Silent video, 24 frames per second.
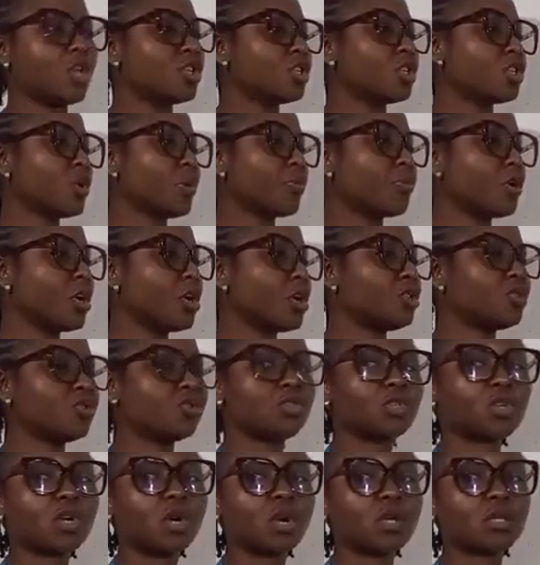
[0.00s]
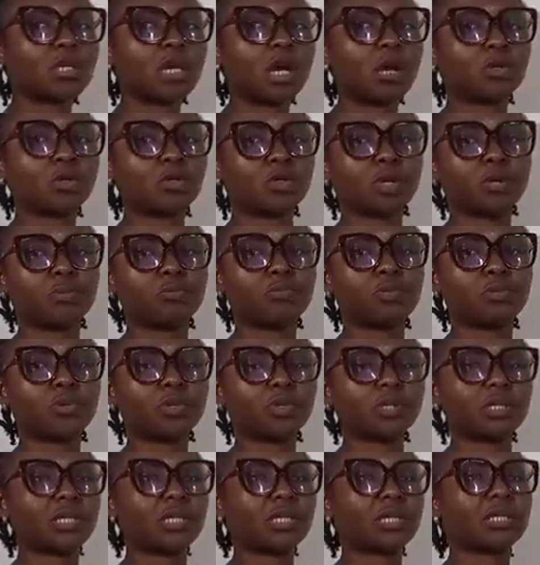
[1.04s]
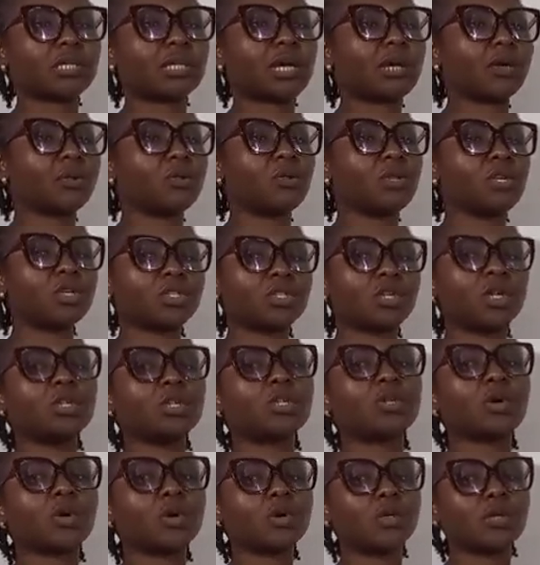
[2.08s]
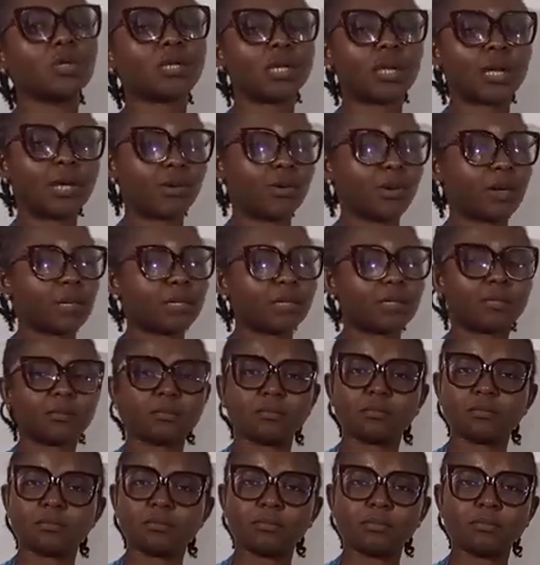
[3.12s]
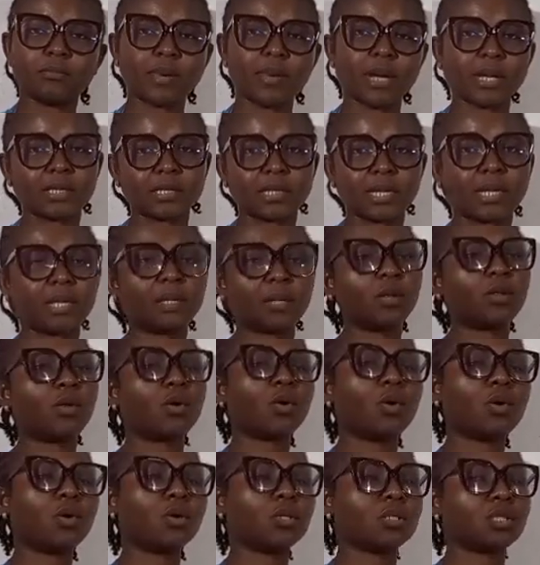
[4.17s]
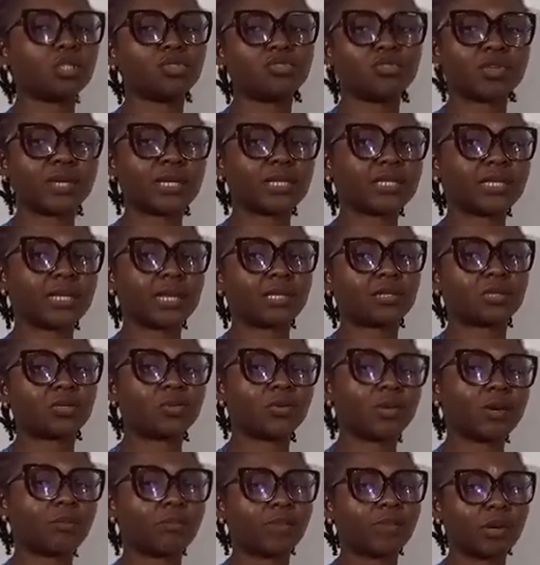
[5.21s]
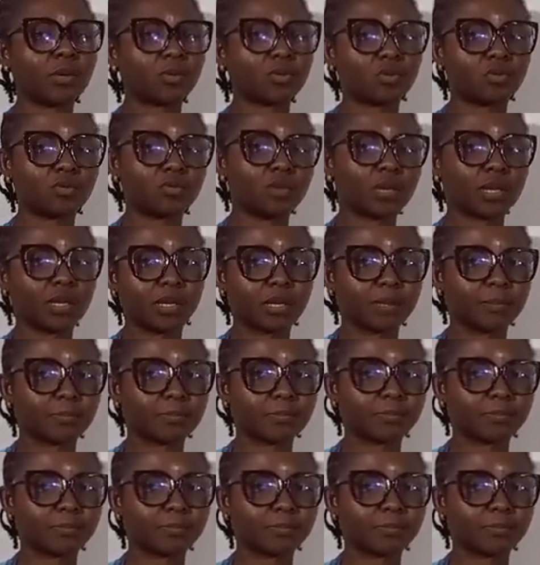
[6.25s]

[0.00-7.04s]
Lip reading: So I'm going to show us how to impute this calculation on our pattern or the dress that we're about to make.